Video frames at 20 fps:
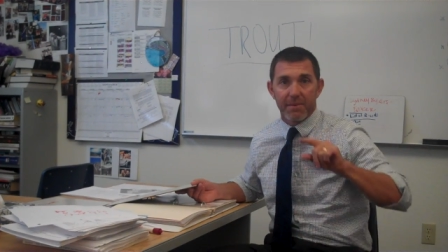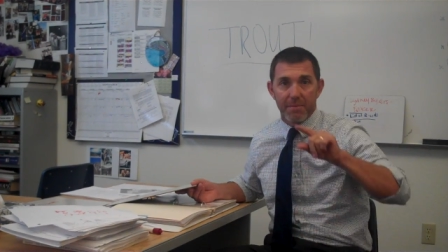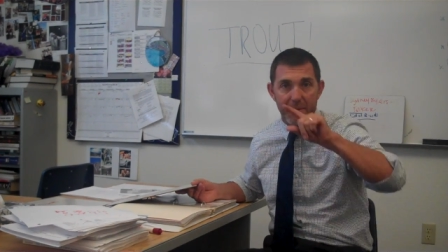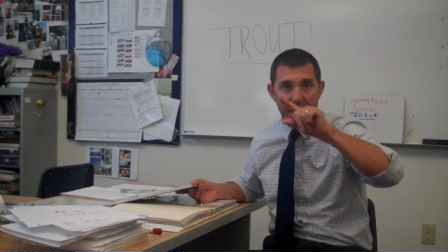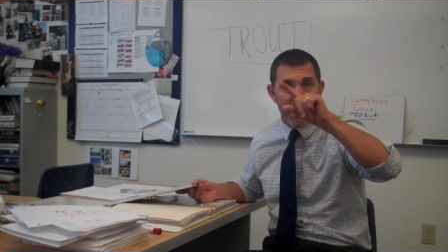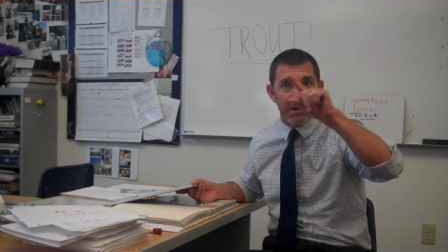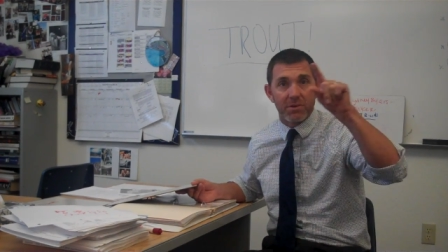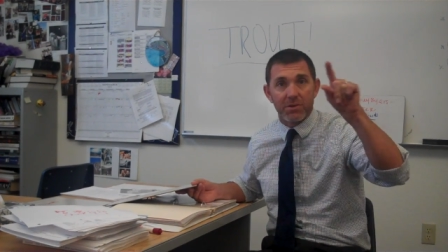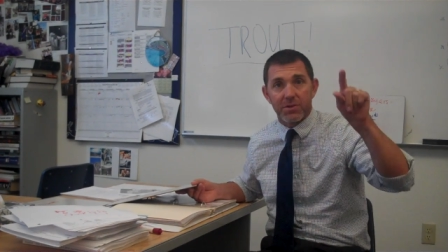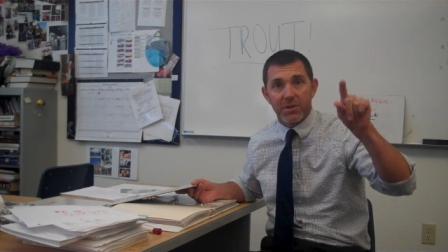The
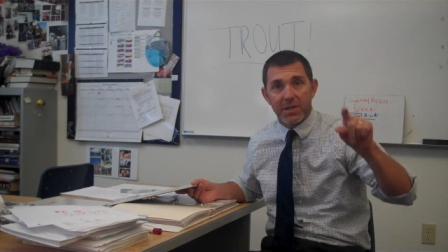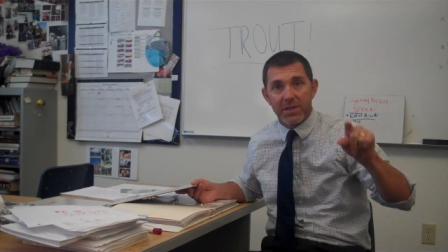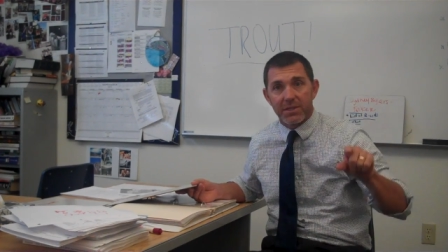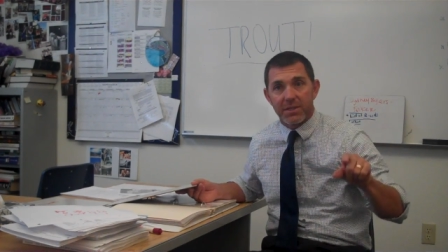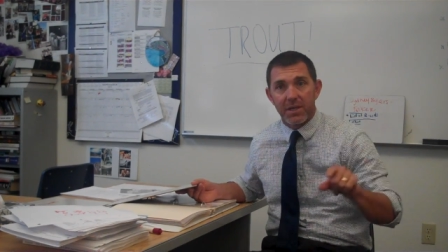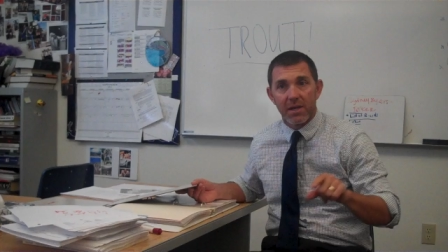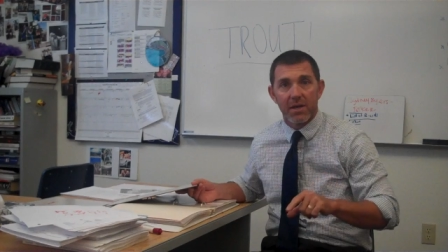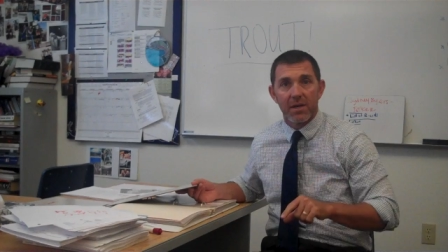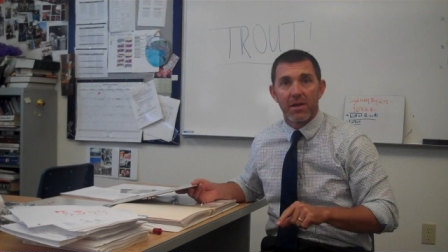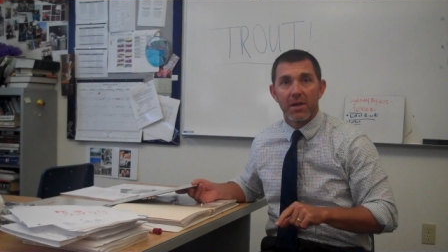
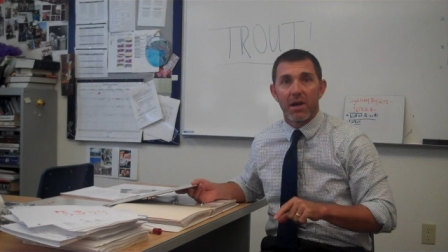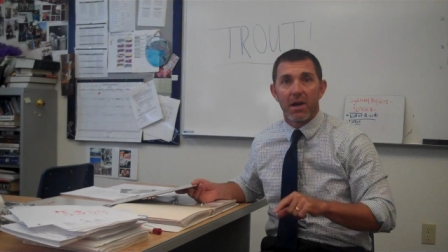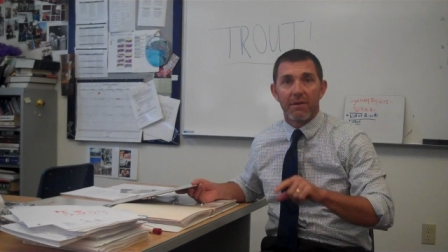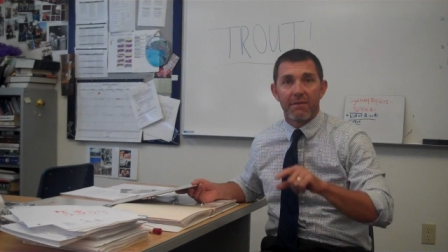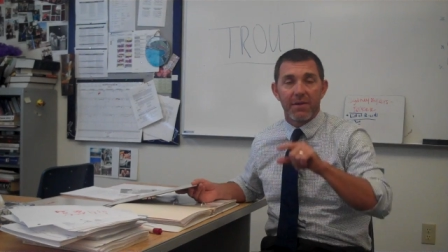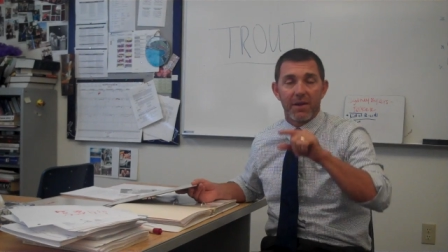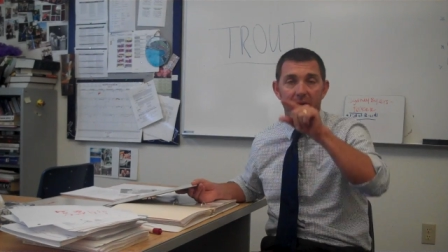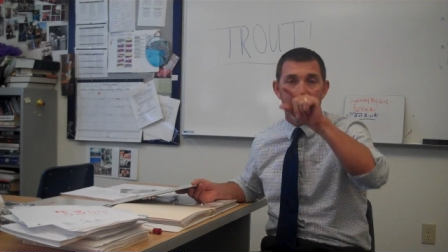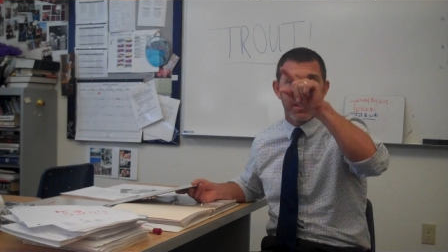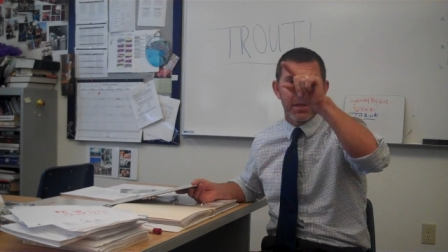boundaries
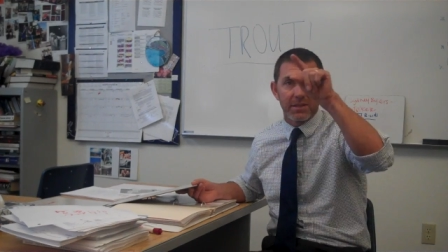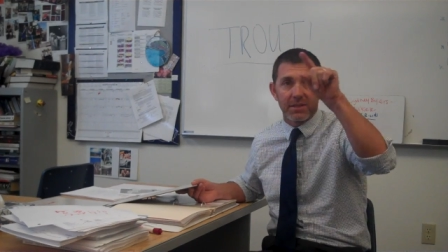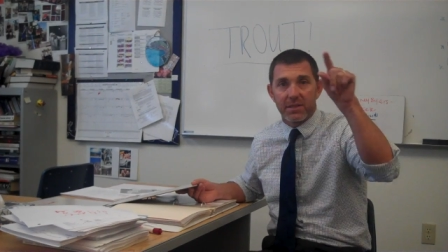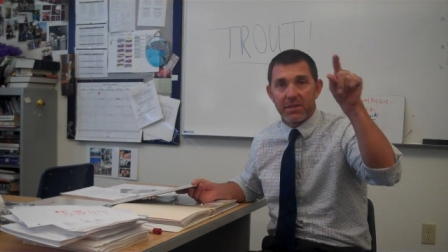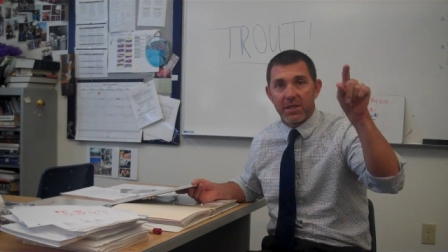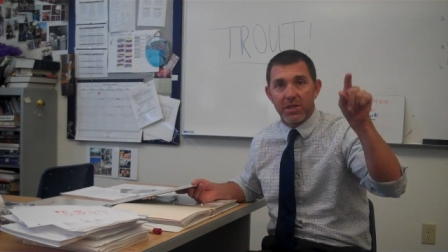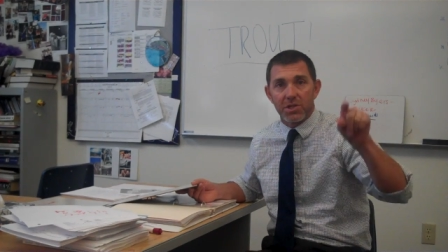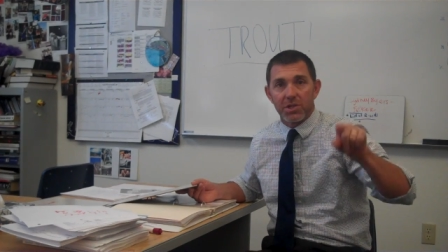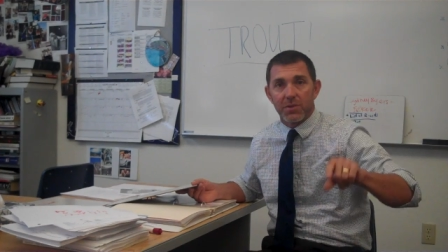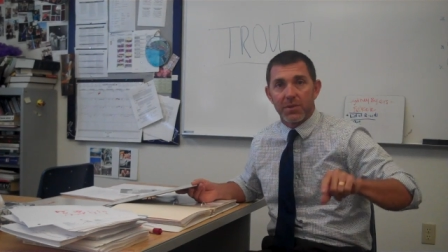of their
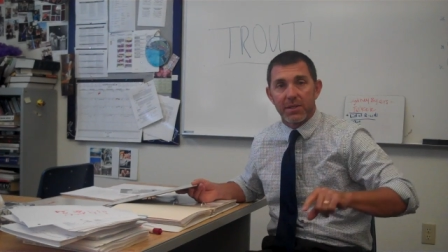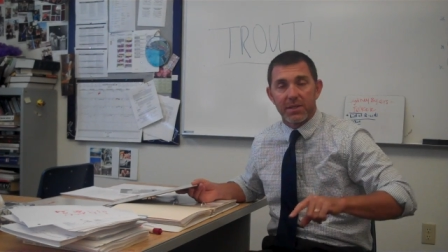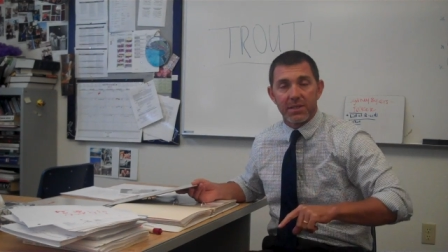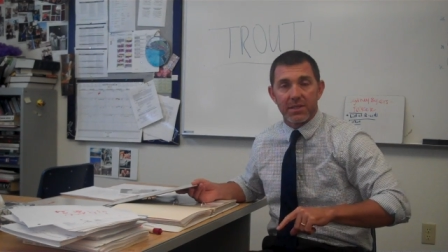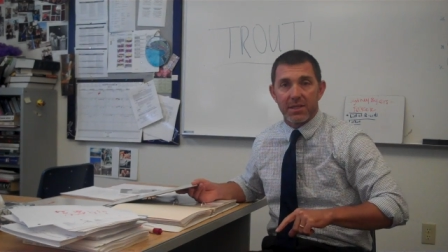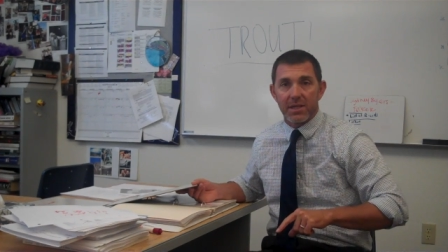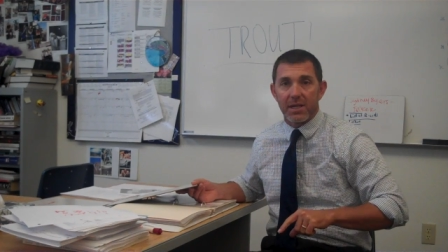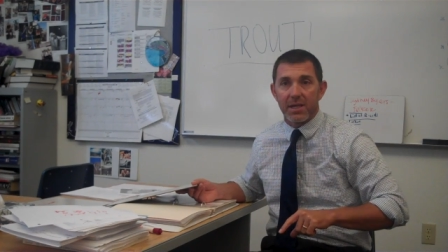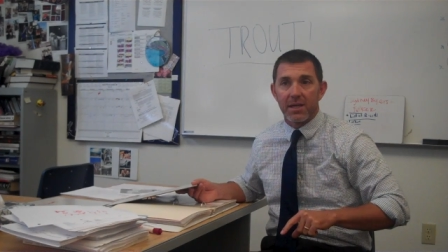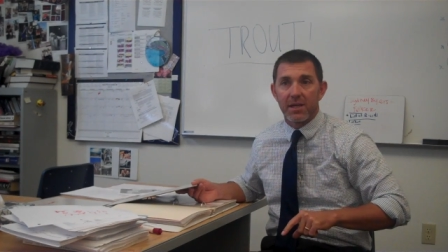
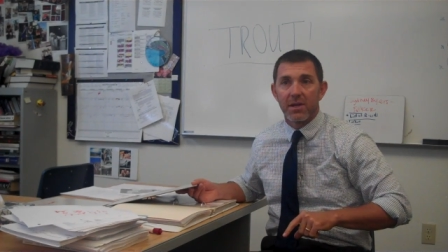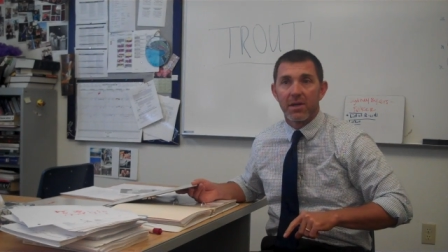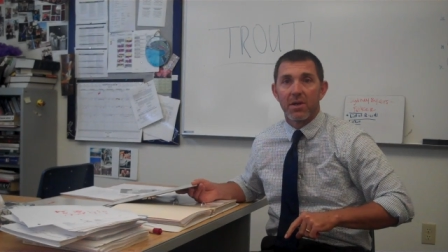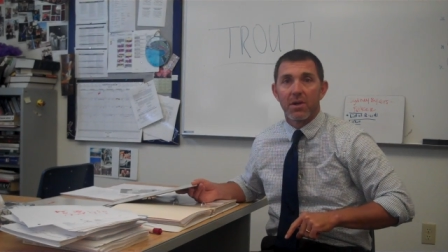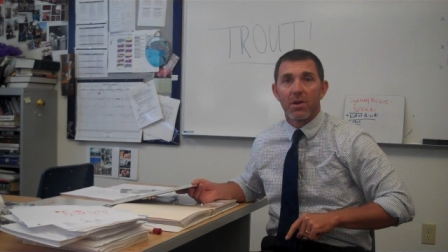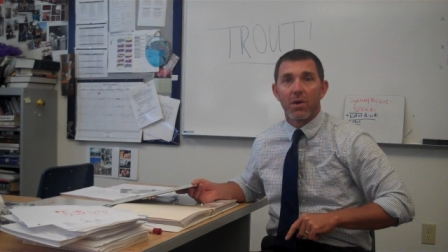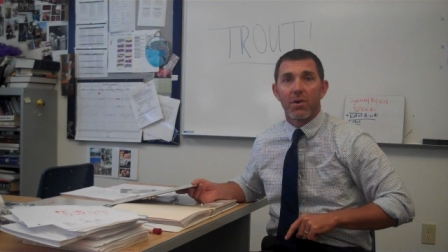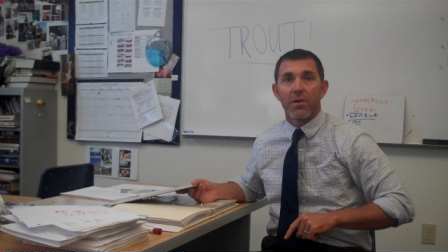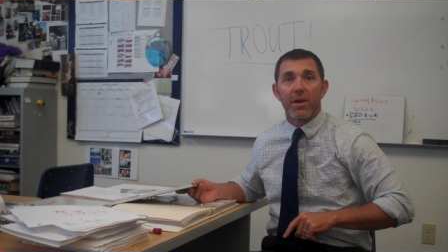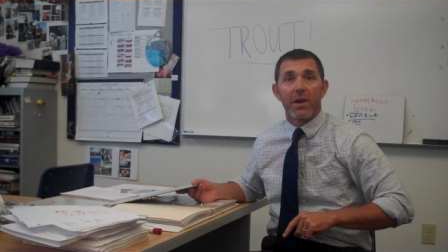constituency
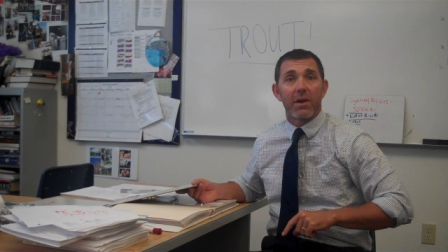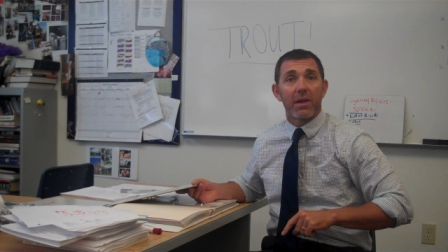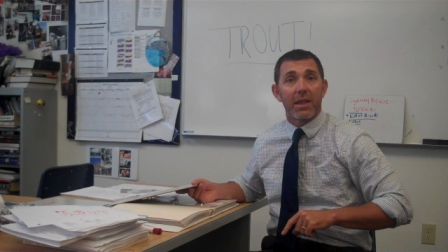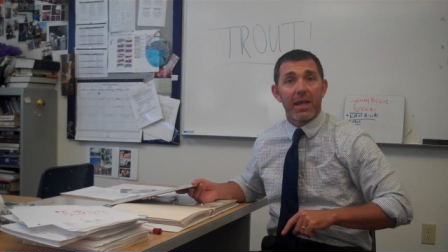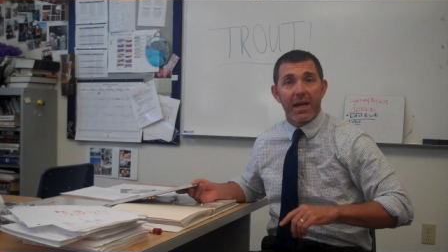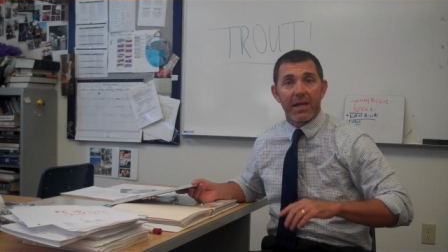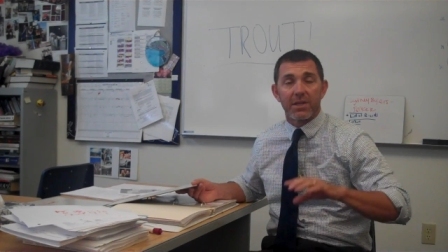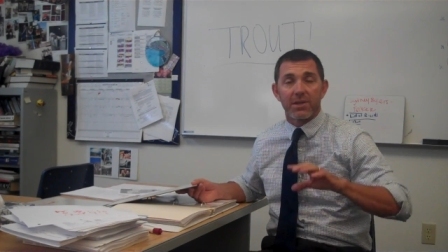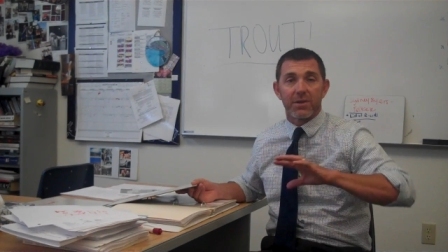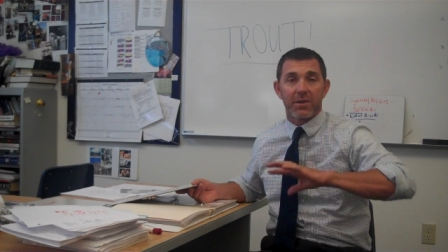or their
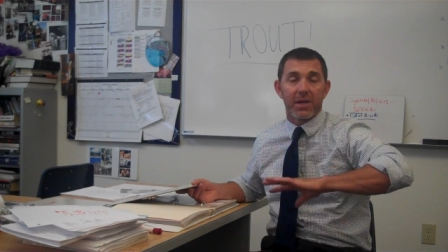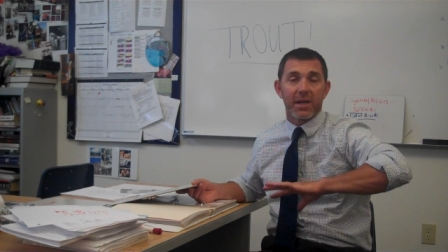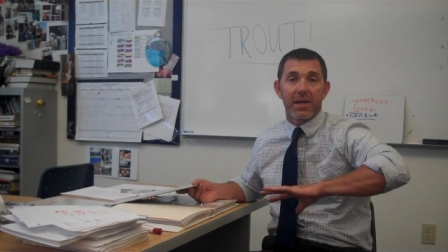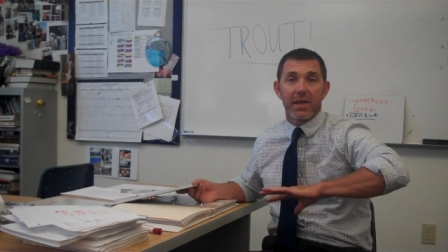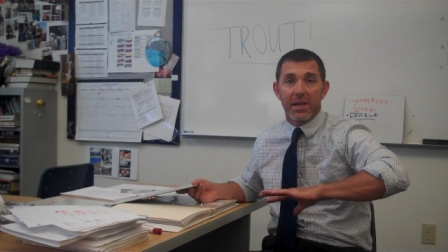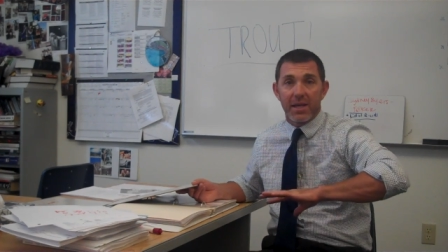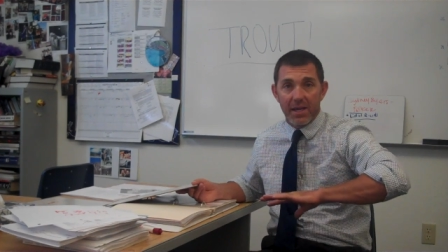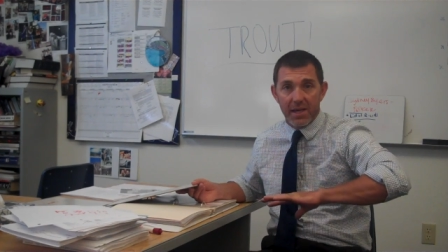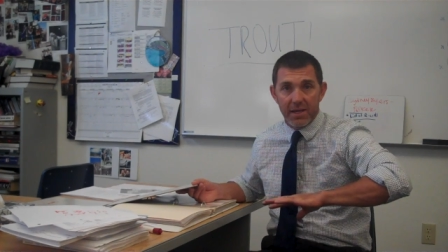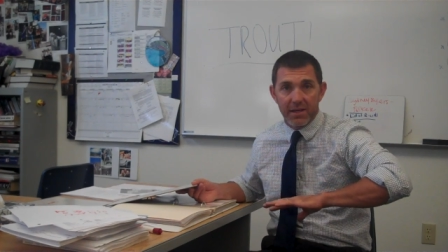
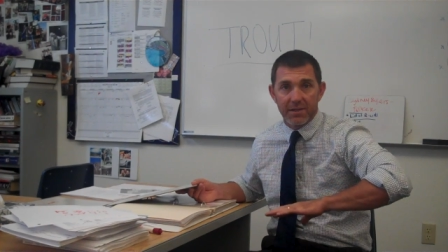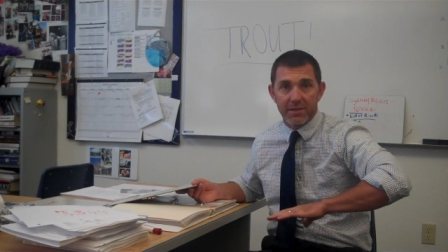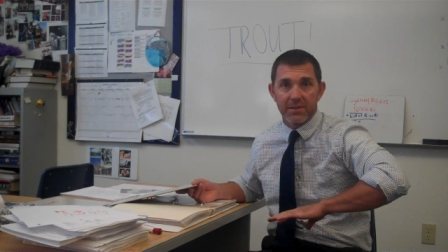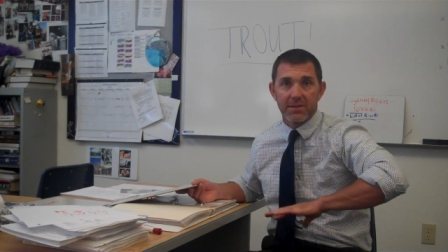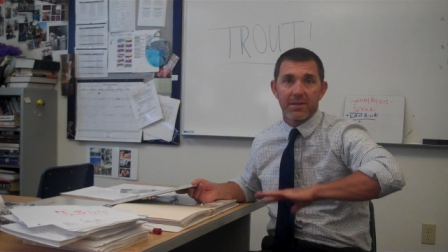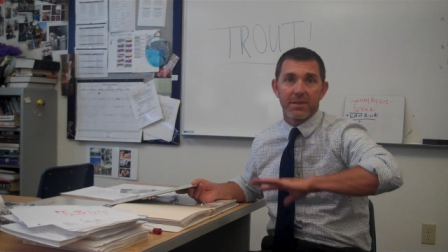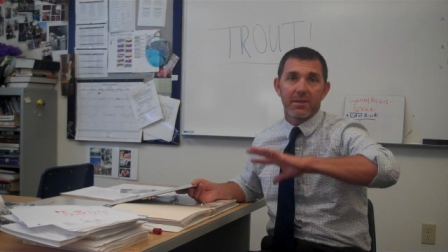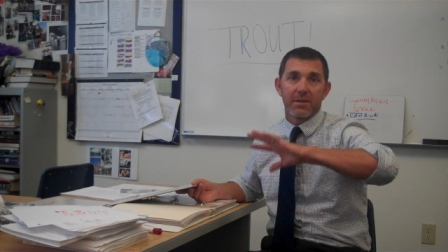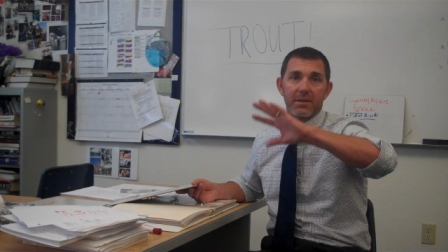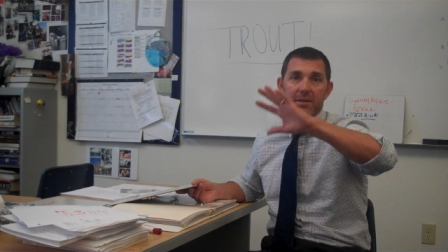electorate
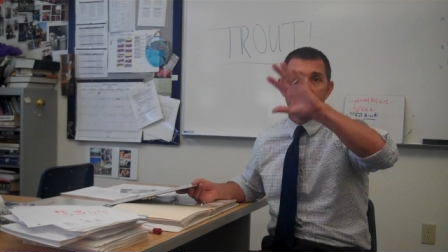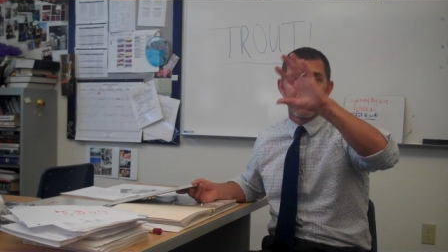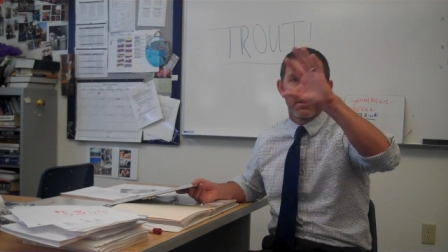is